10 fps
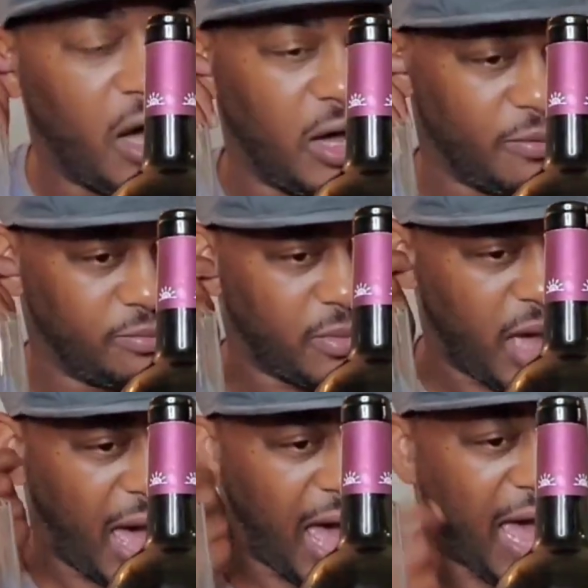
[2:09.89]

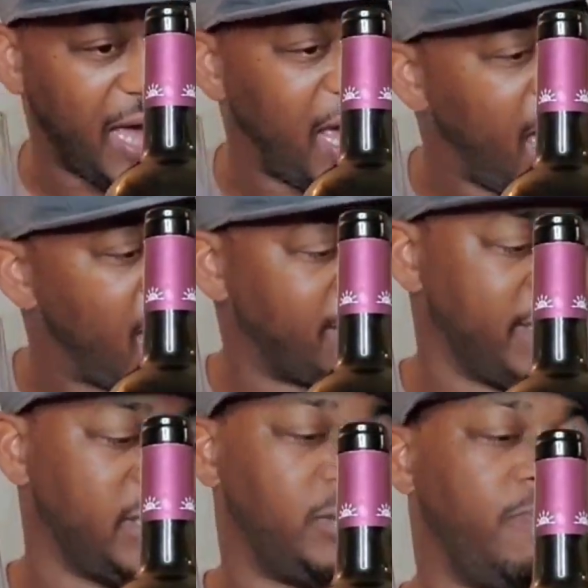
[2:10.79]
I
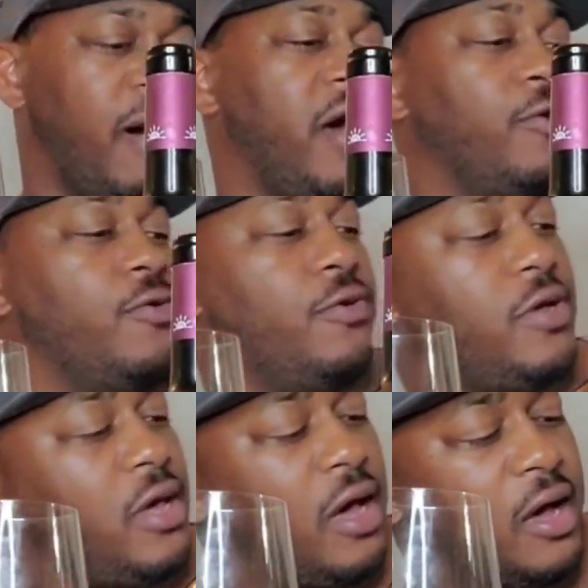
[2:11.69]
had this bottle.